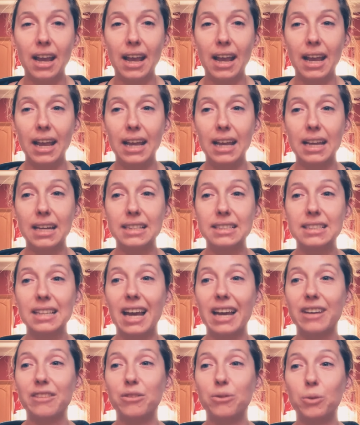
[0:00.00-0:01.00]
And
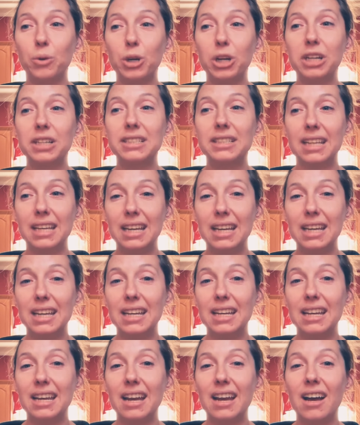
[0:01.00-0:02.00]
I've worked
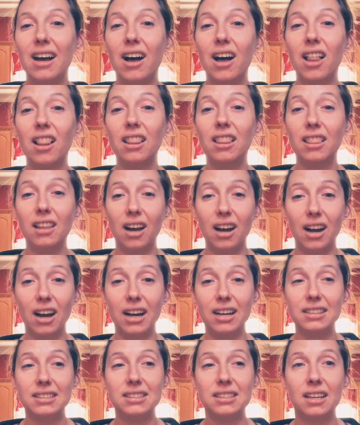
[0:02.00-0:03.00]
in a
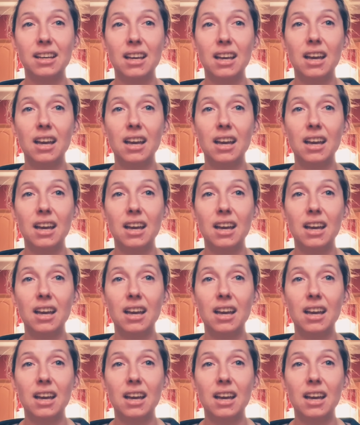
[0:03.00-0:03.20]
lot